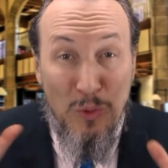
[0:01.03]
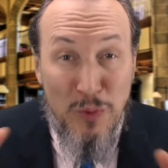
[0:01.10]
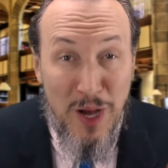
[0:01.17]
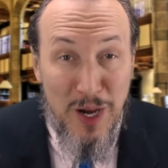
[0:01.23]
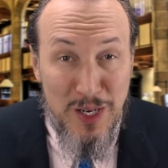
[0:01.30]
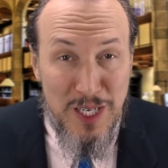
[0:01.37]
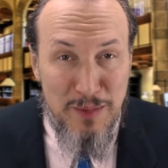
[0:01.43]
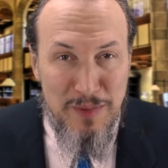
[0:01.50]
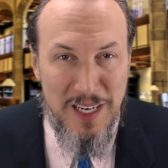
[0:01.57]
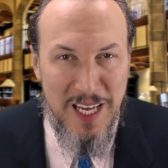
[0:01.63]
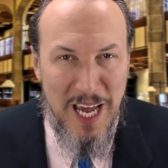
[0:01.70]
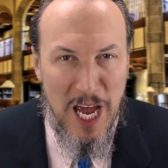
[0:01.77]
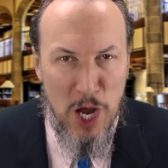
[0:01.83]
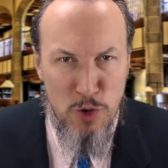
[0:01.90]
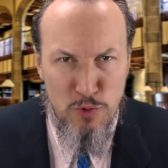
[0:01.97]
Welcome
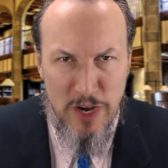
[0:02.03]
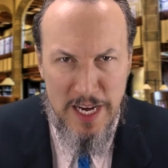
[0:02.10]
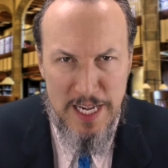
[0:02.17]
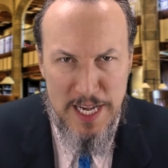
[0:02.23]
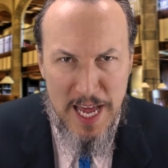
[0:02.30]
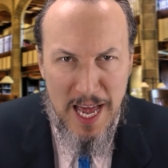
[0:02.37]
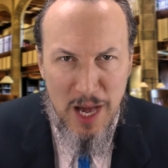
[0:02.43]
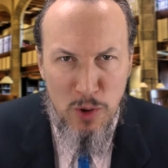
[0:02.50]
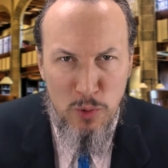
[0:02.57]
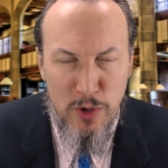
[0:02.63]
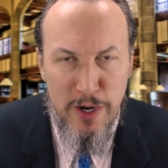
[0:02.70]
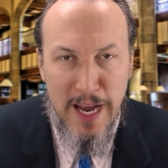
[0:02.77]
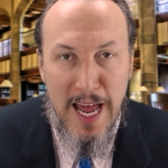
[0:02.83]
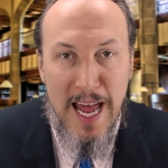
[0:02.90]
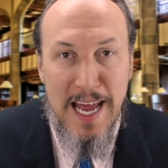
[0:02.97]
again. Right now
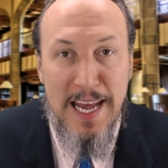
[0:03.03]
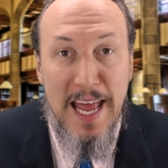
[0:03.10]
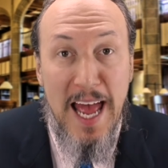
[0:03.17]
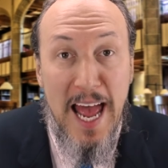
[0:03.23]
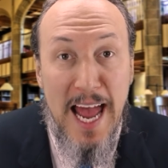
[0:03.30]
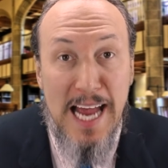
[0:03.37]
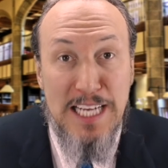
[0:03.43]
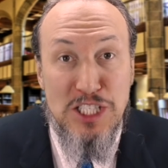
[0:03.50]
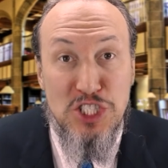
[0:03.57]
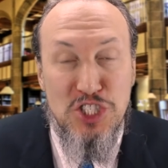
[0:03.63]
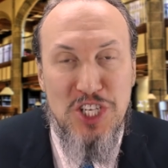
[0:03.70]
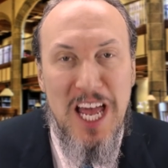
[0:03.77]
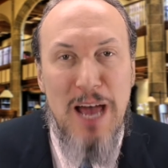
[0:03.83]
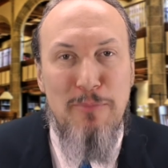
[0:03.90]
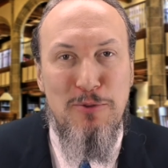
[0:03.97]
we're at Acts
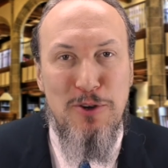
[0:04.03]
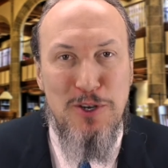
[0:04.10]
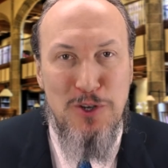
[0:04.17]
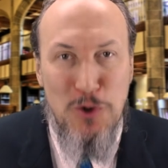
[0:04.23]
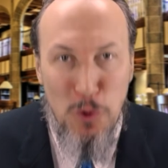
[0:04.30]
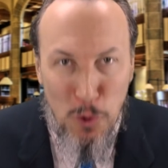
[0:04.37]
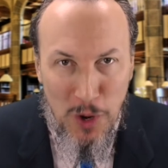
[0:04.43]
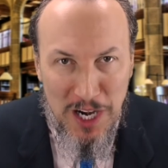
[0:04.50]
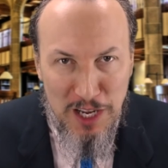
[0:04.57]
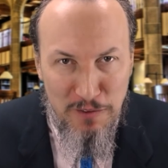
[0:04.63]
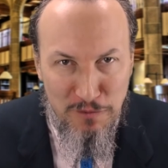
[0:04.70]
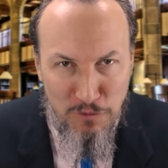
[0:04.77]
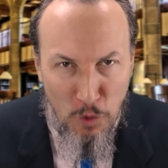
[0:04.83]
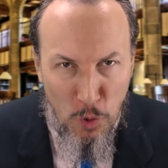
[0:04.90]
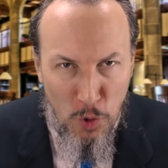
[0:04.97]
chapter
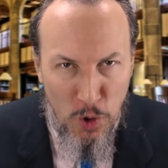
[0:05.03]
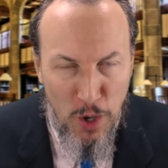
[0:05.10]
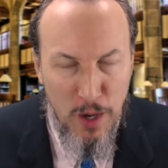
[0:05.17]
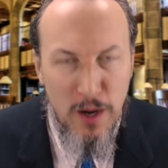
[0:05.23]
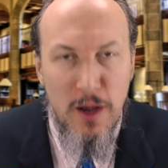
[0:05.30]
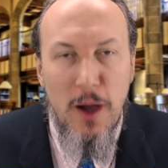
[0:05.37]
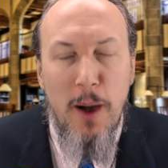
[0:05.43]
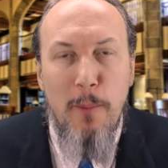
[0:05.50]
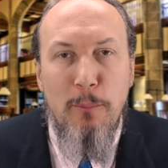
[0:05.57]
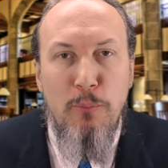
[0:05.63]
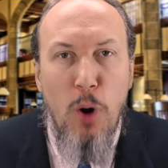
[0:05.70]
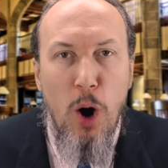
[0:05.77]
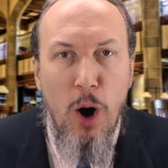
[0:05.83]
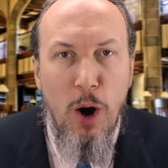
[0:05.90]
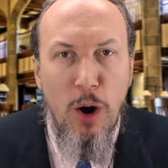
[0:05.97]
twenty-four,
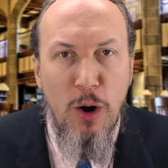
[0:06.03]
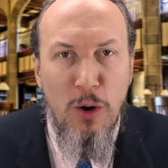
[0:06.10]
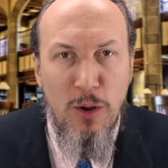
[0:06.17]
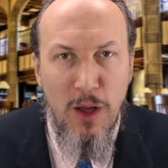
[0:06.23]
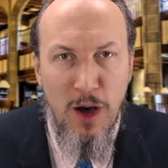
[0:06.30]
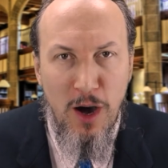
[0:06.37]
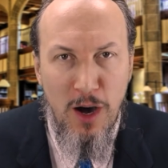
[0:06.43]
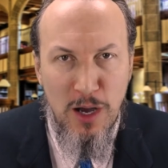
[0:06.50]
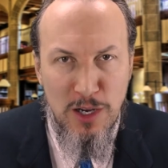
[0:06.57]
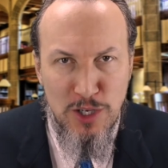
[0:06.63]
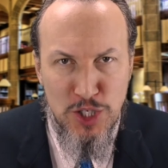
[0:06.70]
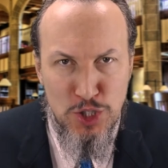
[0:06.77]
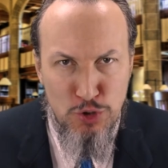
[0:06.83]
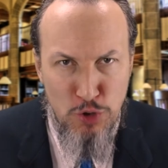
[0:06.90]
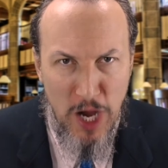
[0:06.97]
Paul
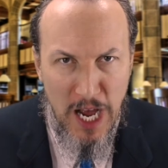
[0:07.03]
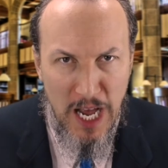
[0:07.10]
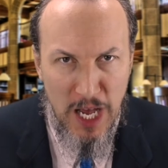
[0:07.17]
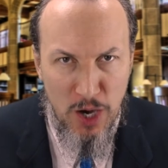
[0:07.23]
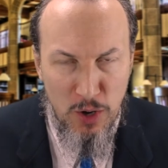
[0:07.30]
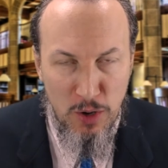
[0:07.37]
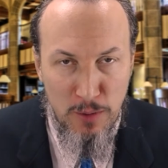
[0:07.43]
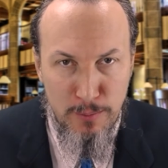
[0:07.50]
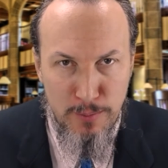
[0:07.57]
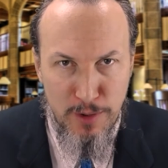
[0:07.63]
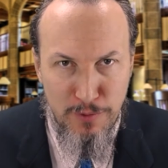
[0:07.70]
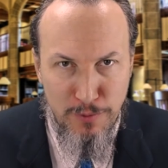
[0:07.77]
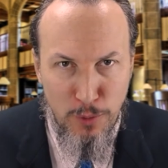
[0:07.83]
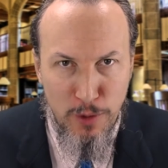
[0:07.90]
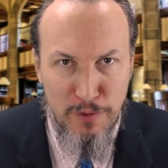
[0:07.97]
on trial
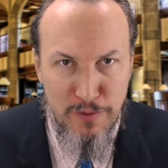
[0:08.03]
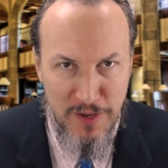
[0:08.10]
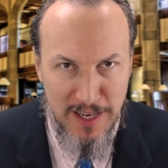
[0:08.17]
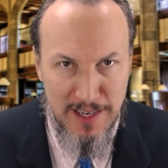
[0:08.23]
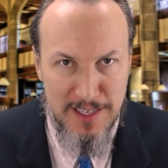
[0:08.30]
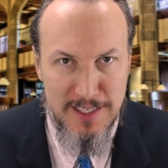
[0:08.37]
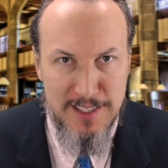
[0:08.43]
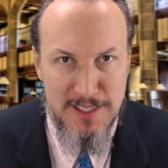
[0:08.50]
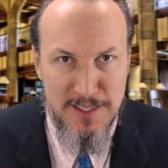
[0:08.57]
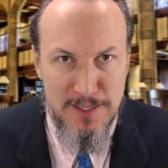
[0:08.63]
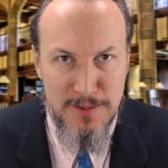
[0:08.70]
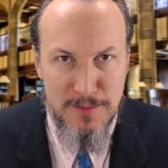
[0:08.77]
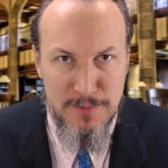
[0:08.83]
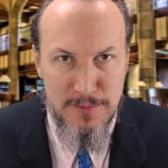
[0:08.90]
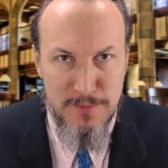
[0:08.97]
before Felix.